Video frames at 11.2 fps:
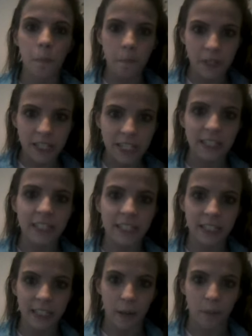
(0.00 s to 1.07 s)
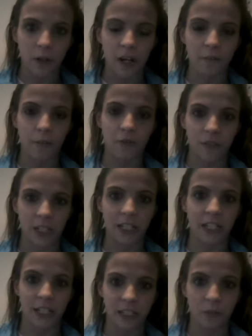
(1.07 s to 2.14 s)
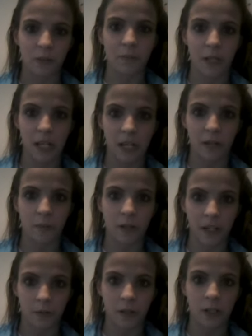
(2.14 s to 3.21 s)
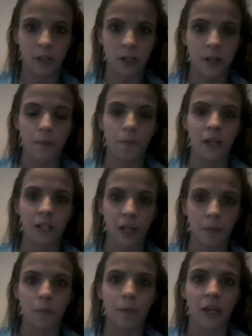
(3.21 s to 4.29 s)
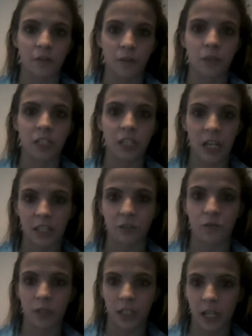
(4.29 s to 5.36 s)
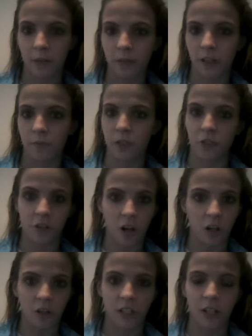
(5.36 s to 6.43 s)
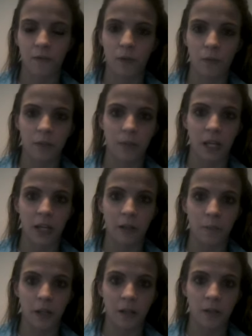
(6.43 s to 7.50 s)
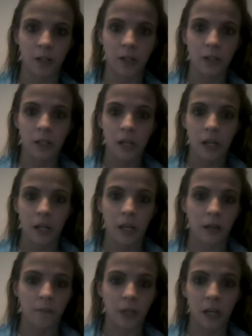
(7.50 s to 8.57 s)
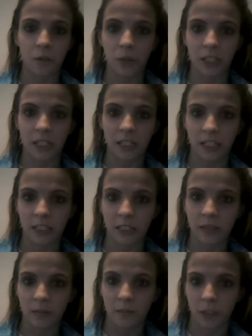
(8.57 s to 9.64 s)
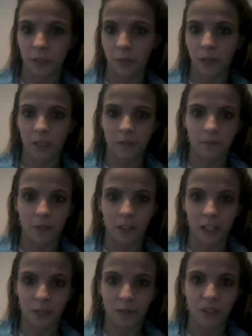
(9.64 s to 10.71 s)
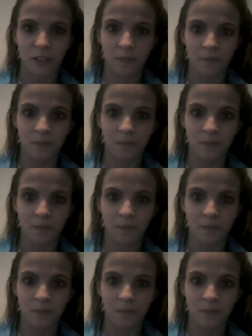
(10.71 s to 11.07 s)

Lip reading: since December I've been reconnecting with my higher power, but coming back from this last relapse, I've been stronger than ever with my higher power. God willing, this will be the last one.